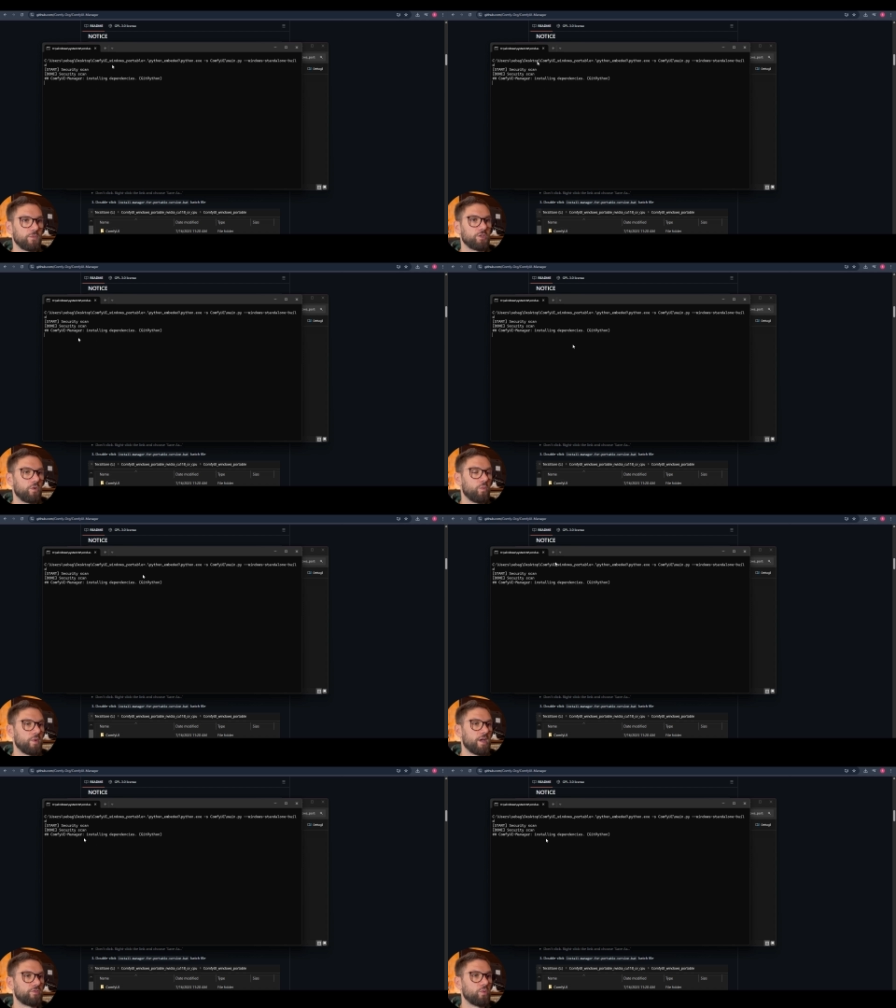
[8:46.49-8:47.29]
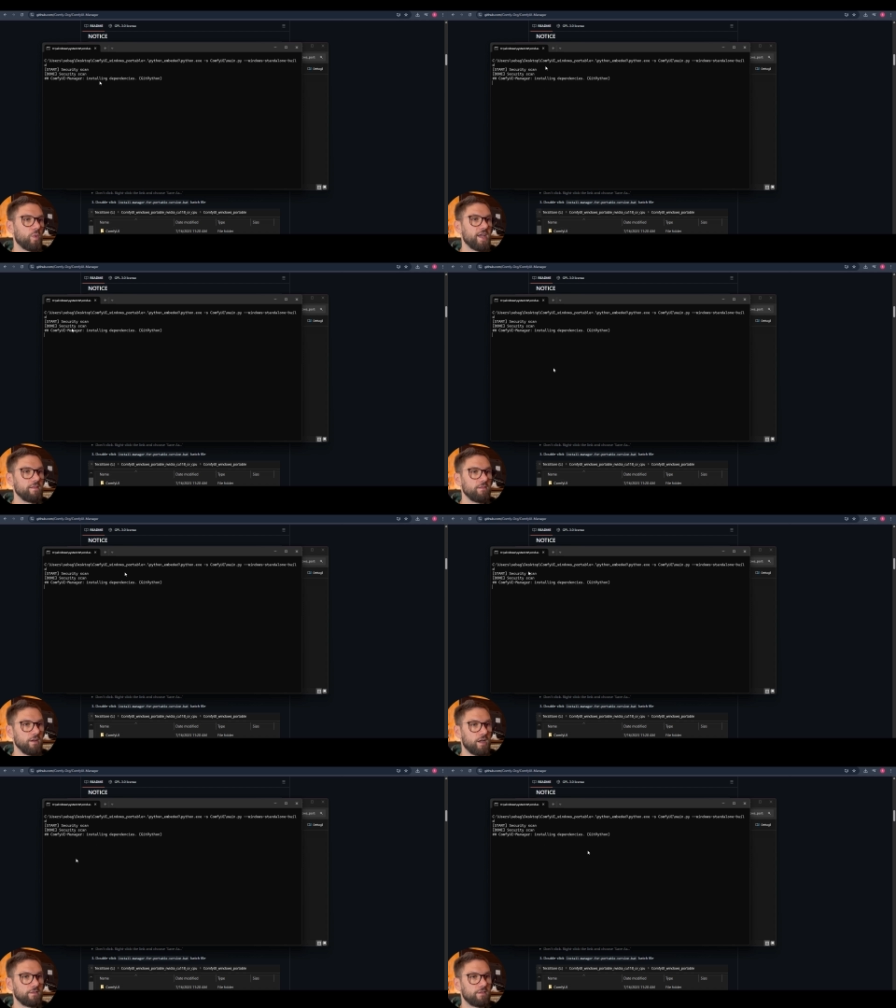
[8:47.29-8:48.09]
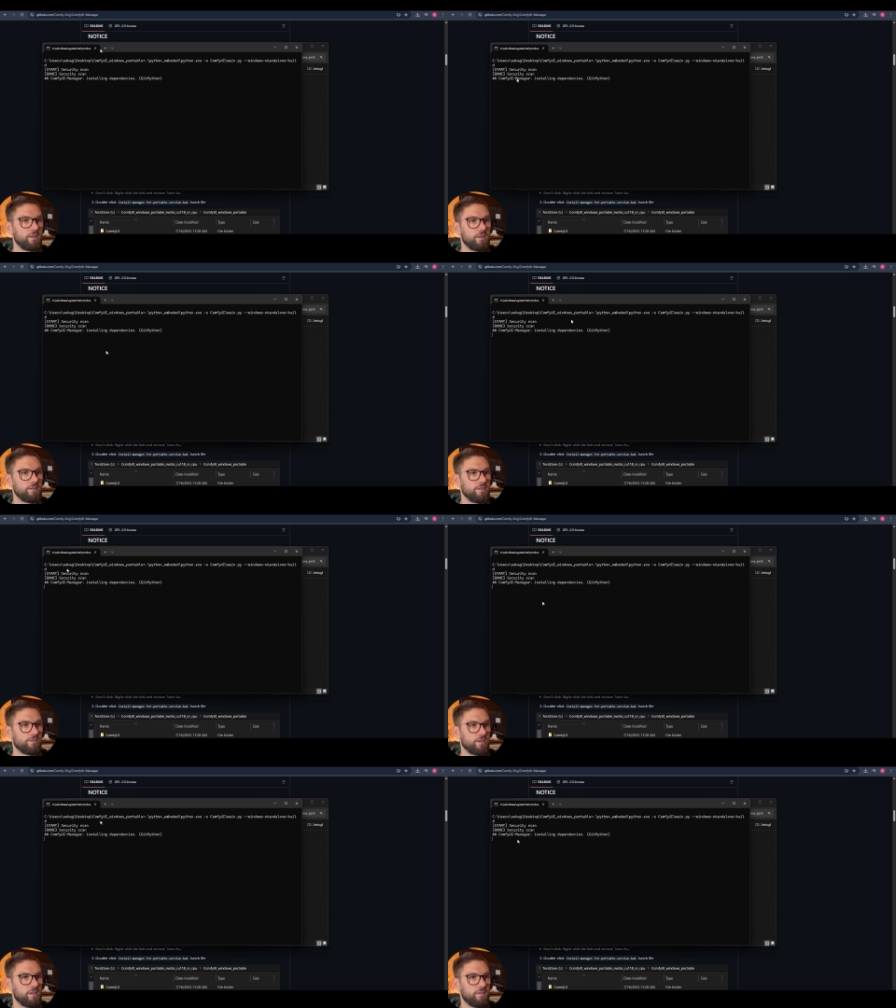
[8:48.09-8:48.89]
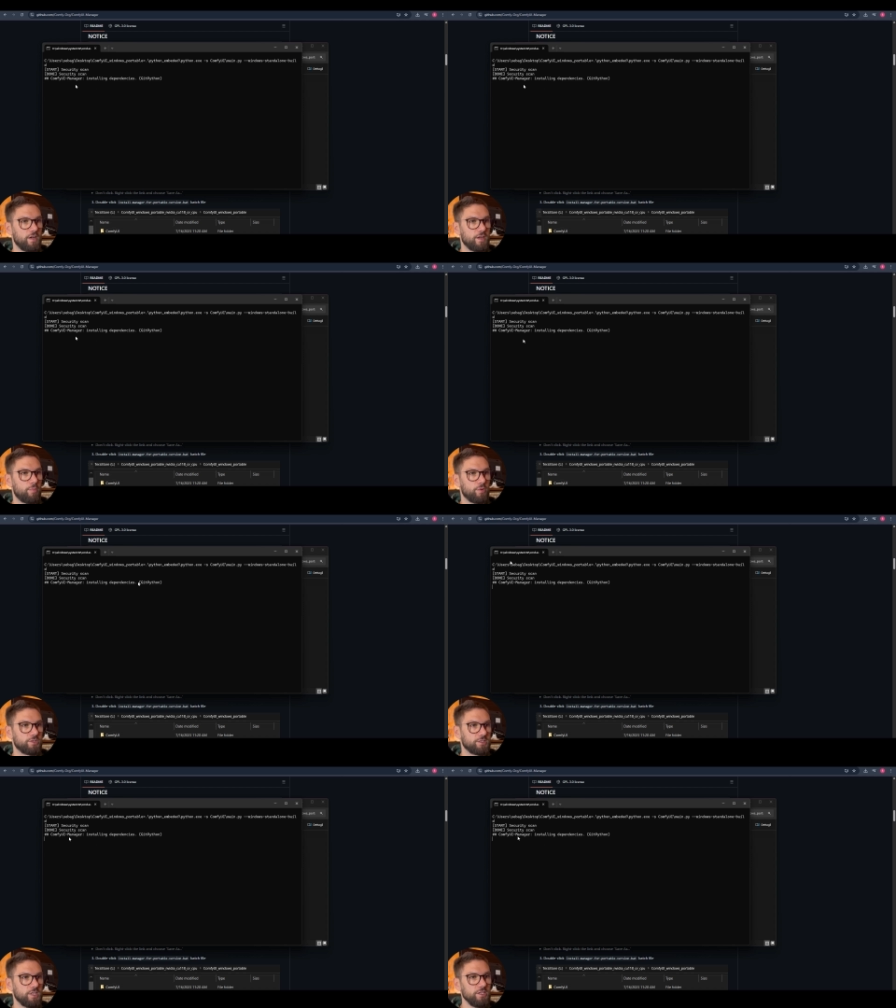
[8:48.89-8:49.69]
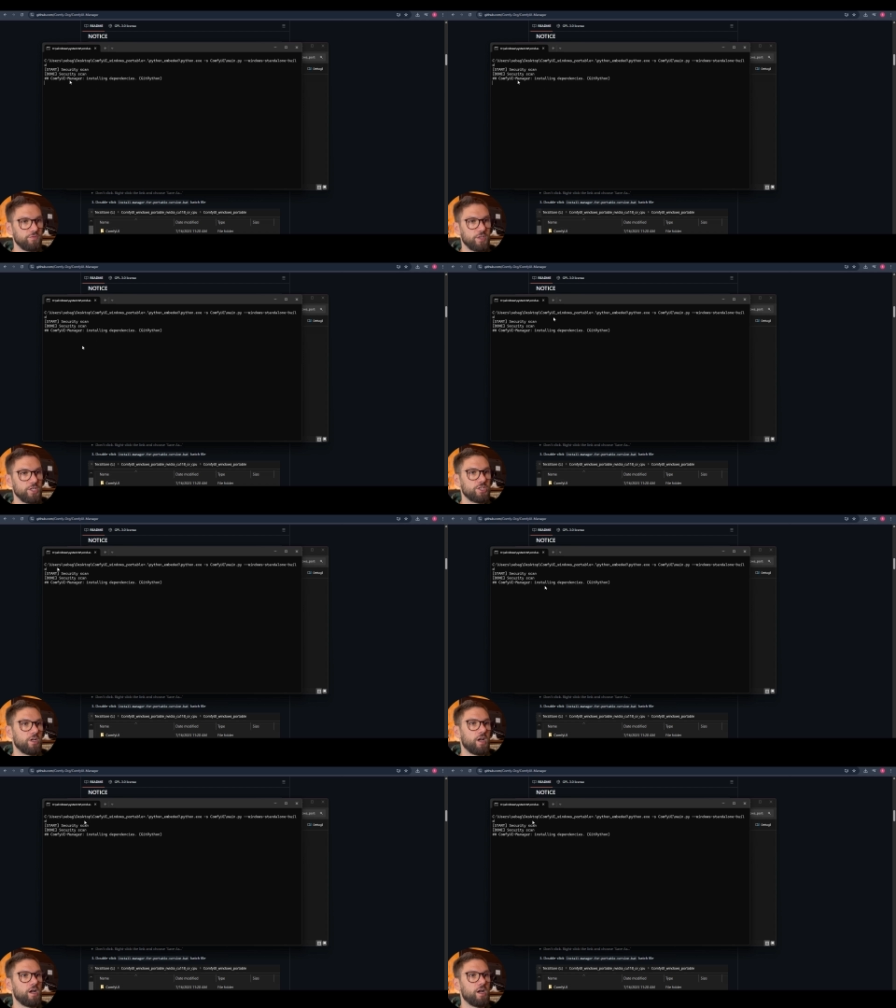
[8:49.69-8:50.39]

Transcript: So we have to wait until this entire process has finished.